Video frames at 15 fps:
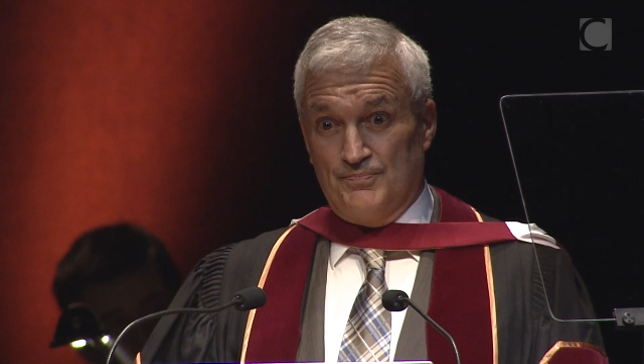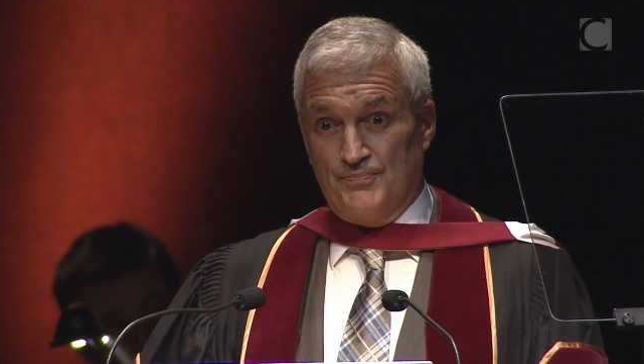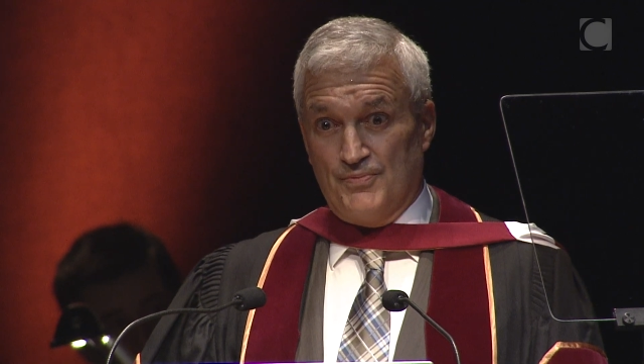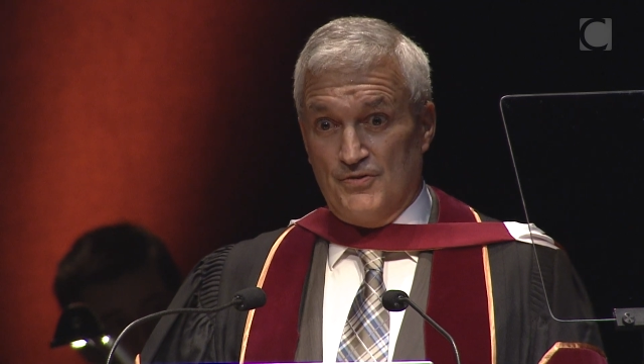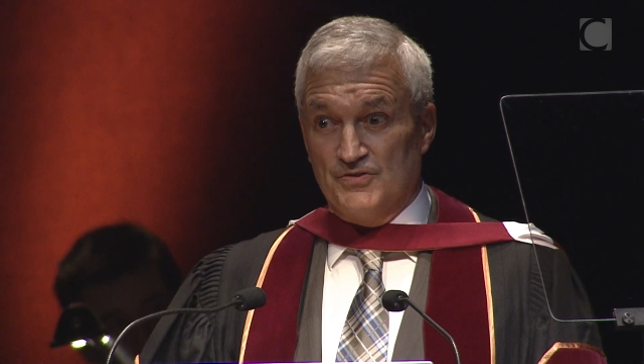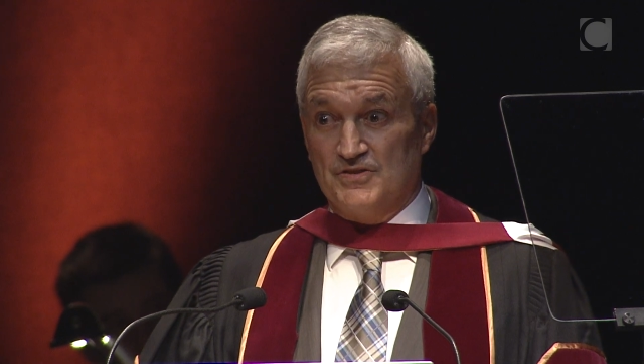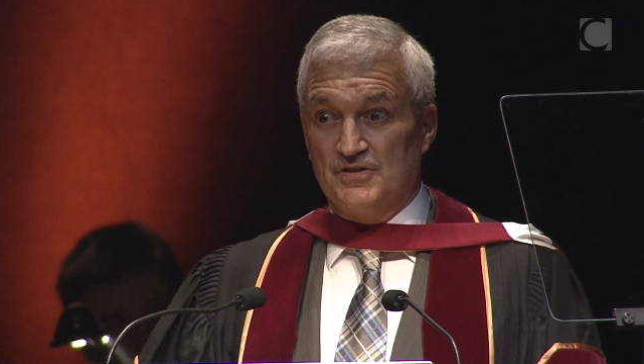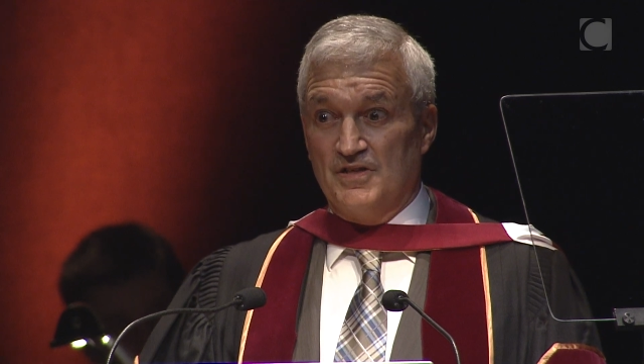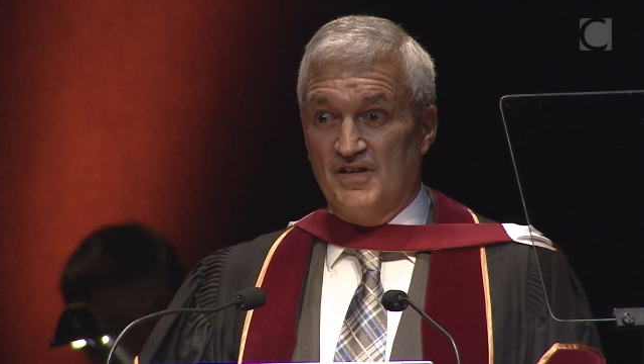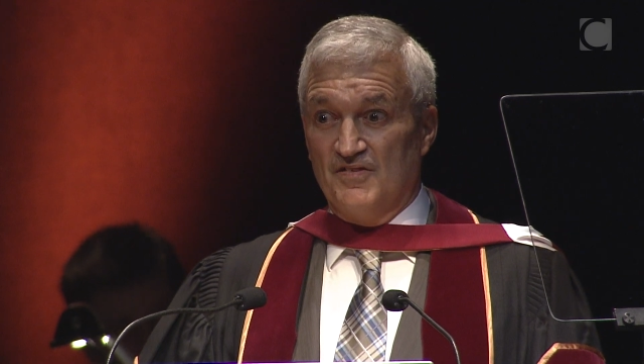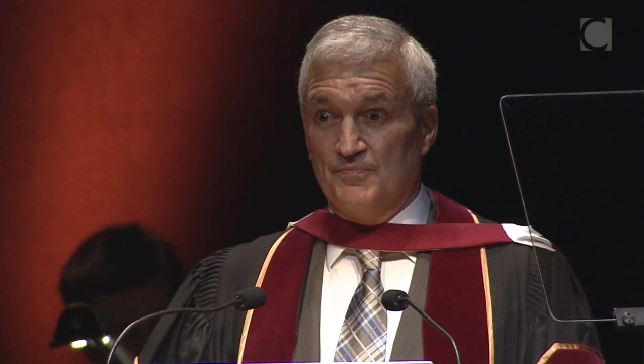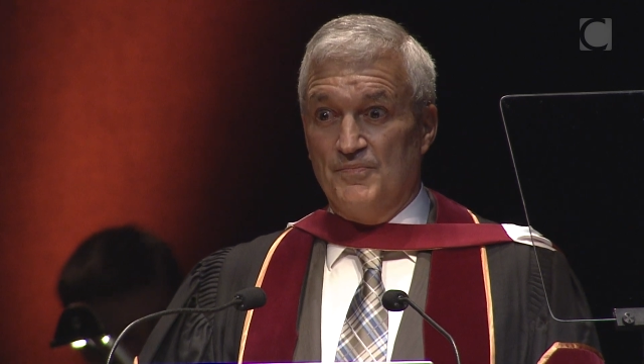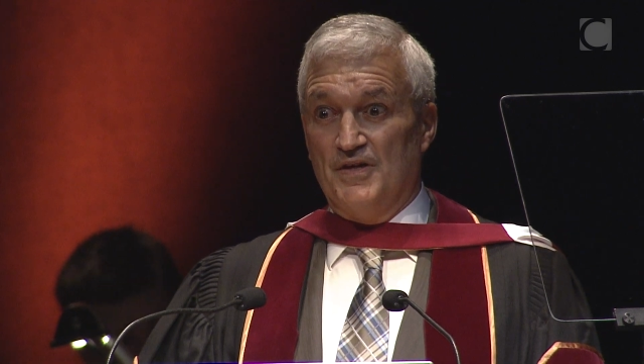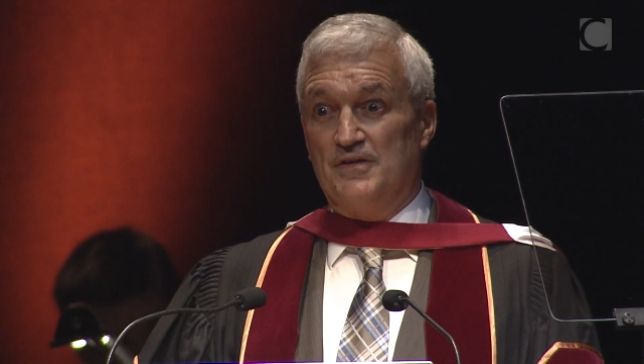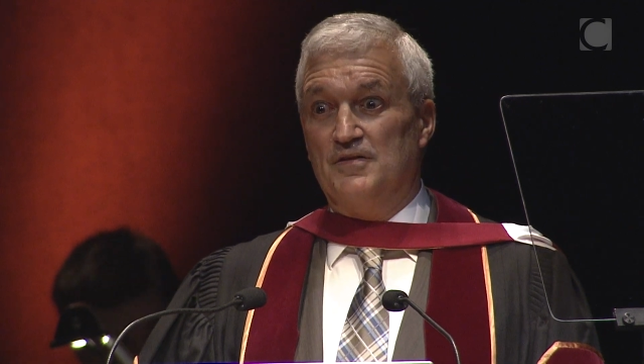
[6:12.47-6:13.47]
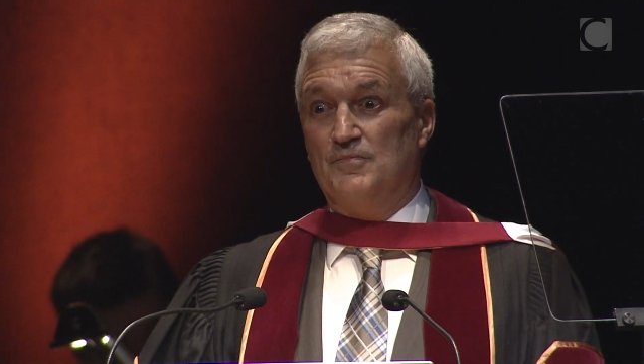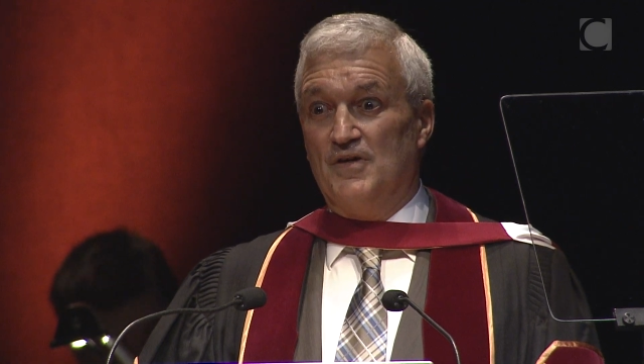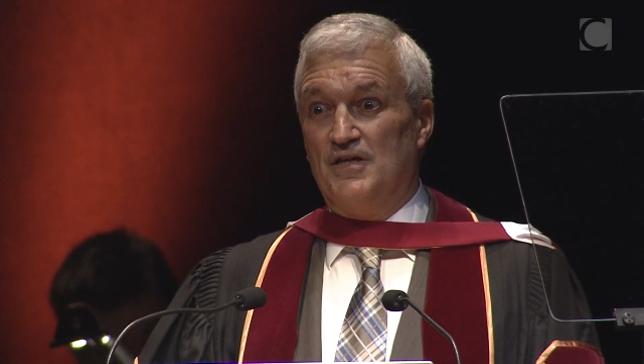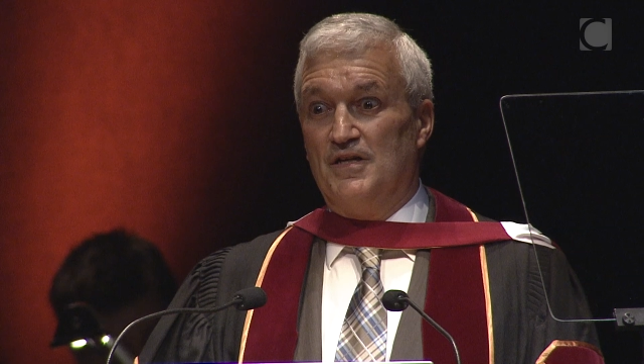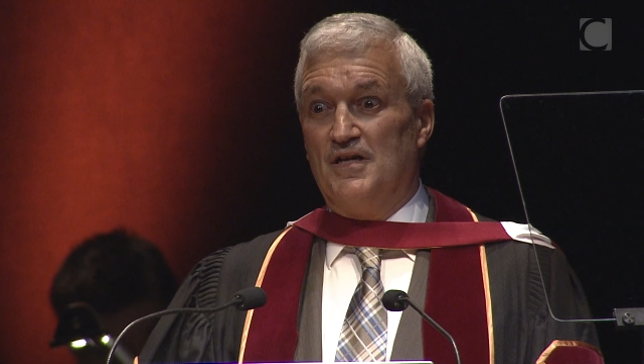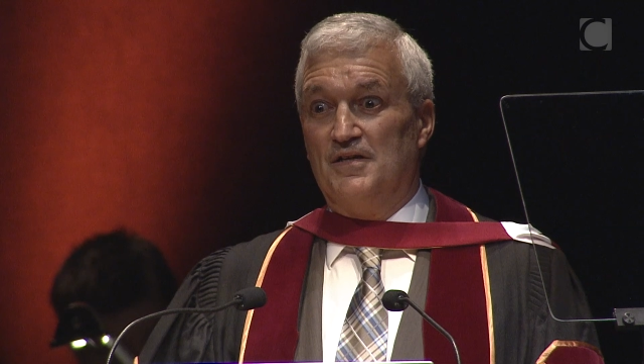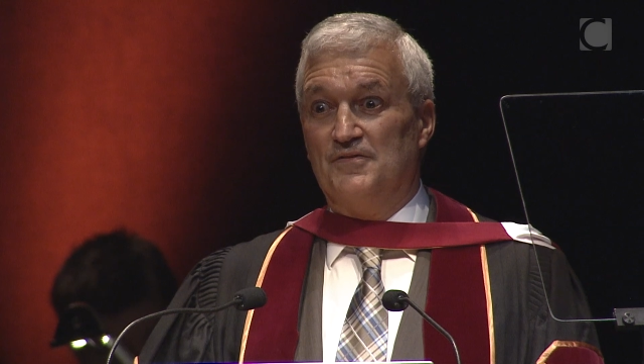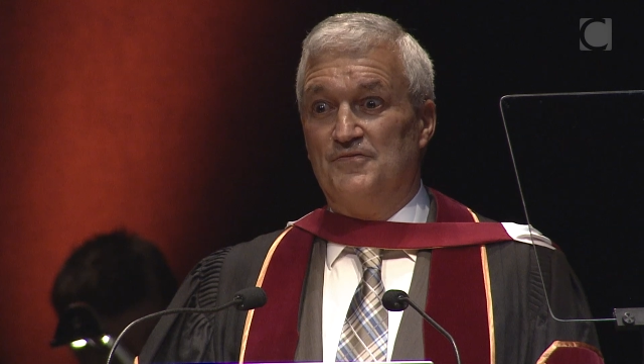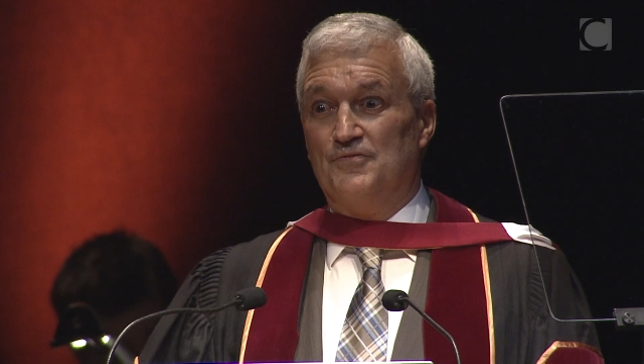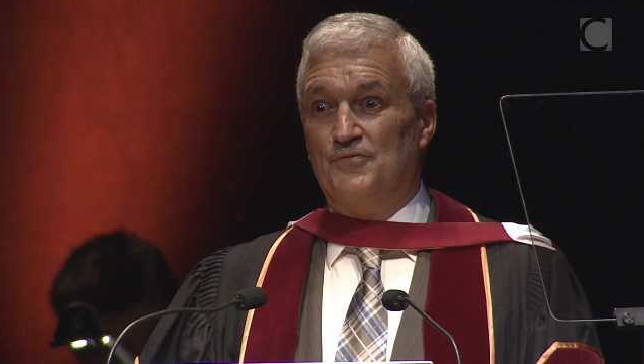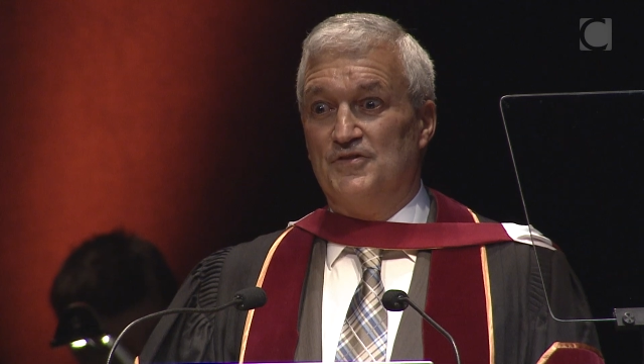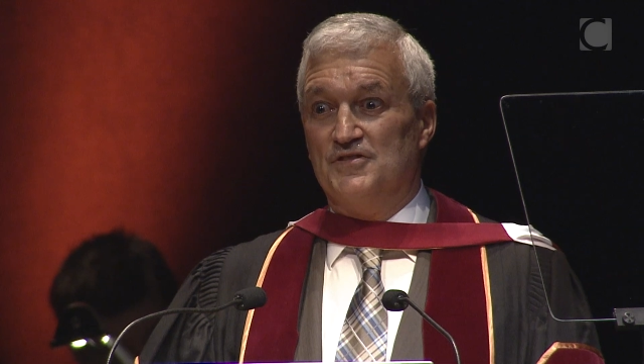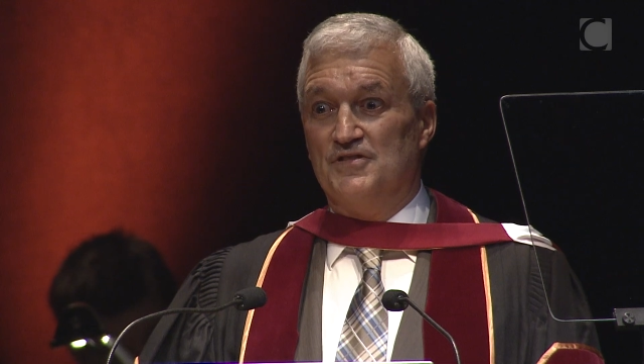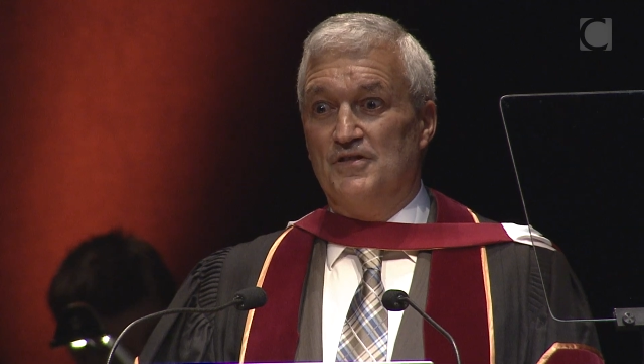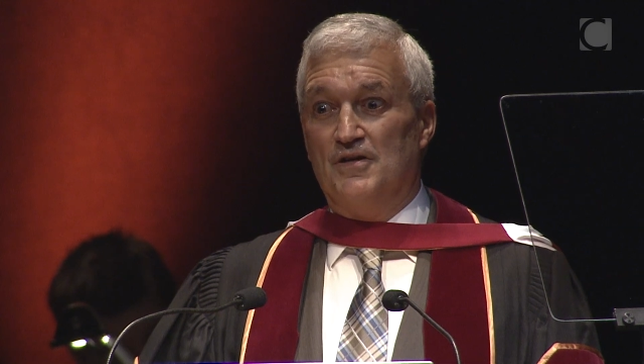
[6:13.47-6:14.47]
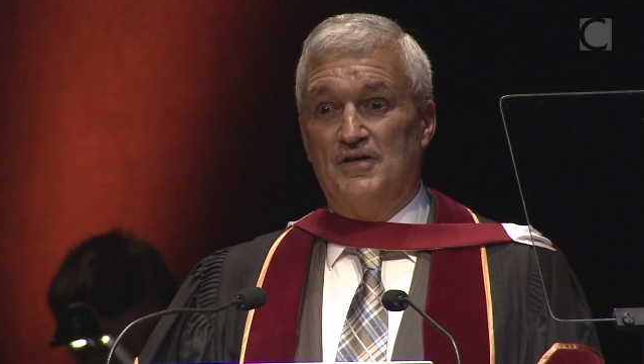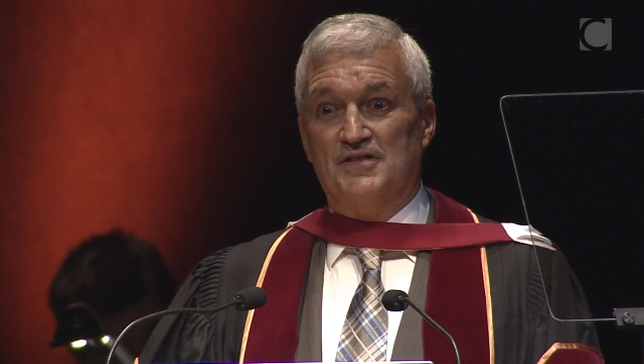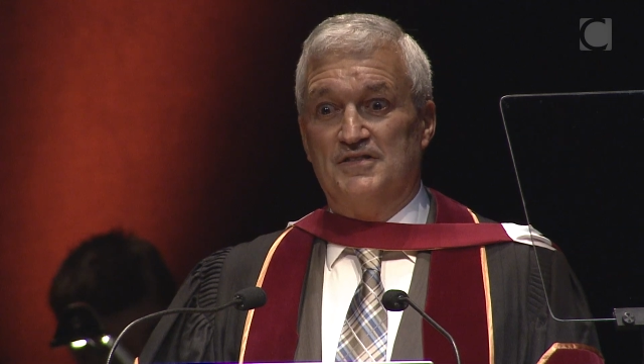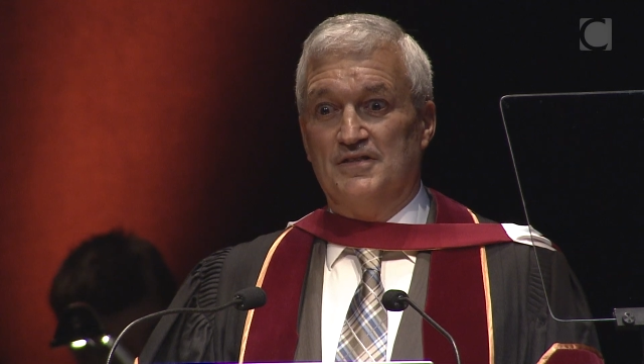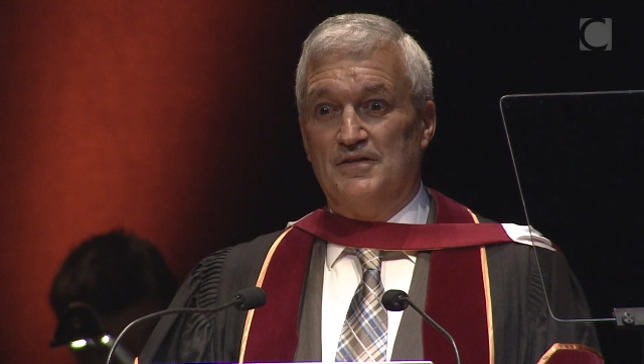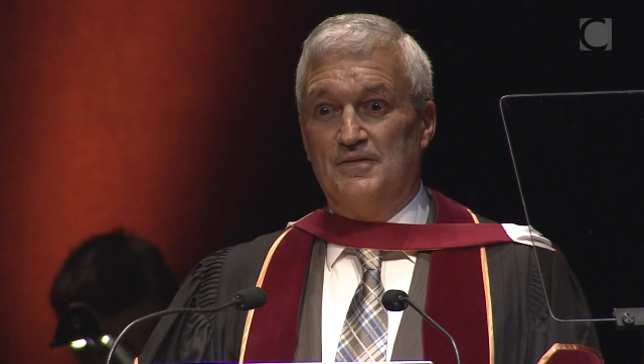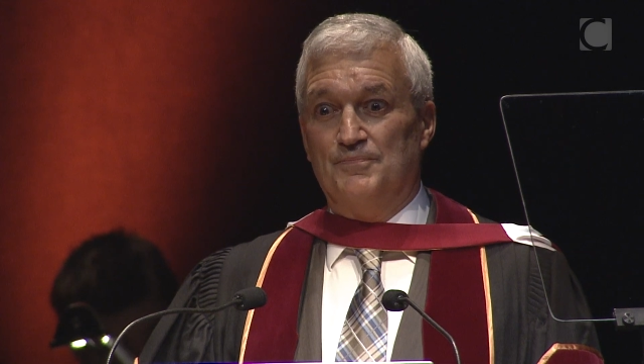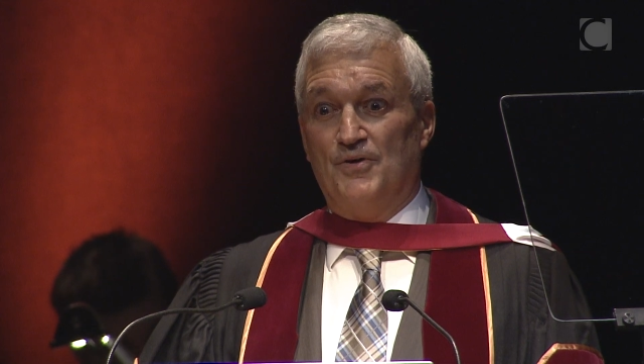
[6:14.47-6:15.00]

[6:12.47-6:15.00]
person I've met in my life was not a